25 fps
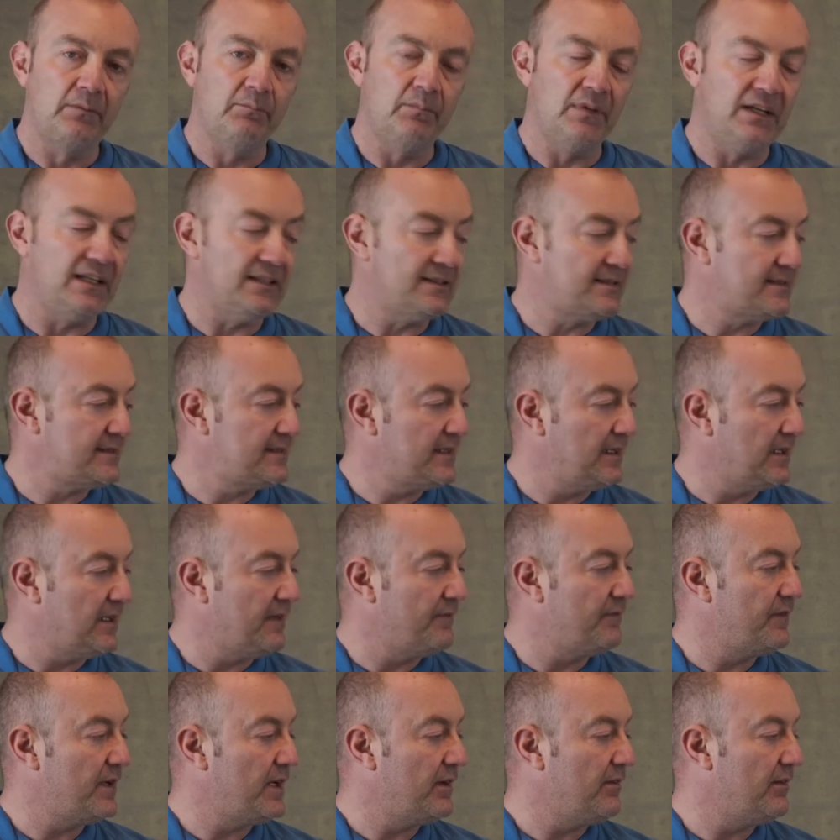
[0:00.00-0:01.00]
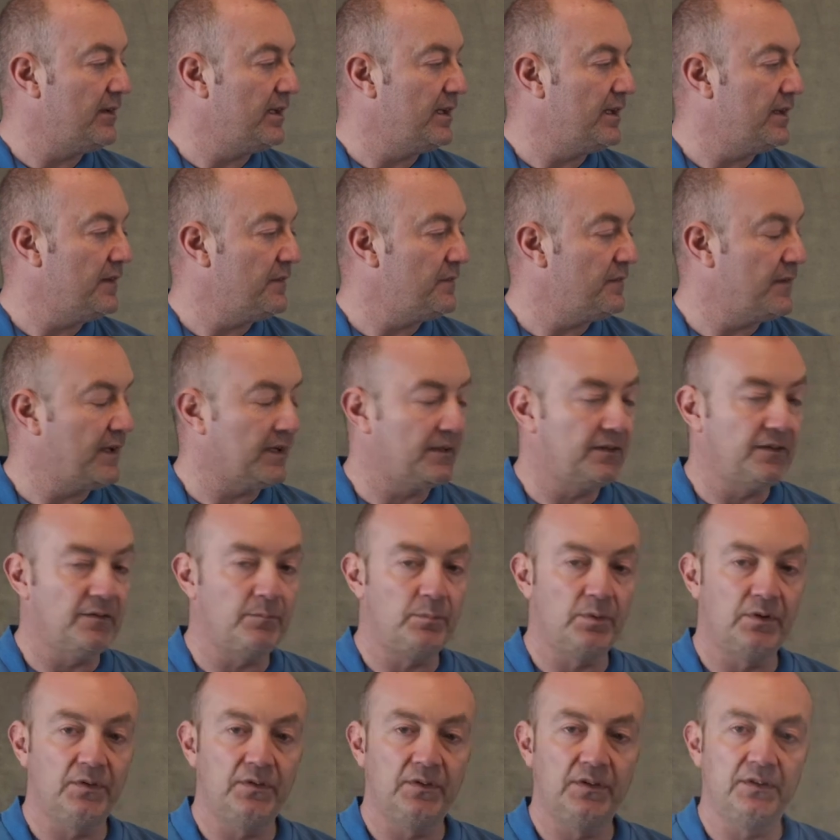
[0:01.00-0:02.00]
But it's still a very
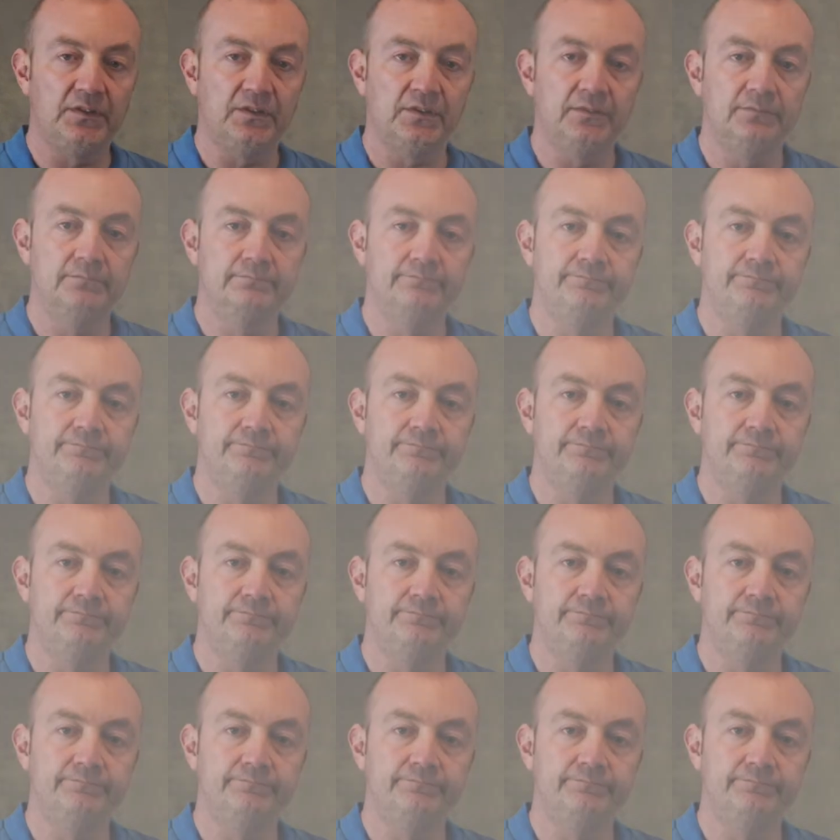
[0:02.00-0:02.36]
effective procedure.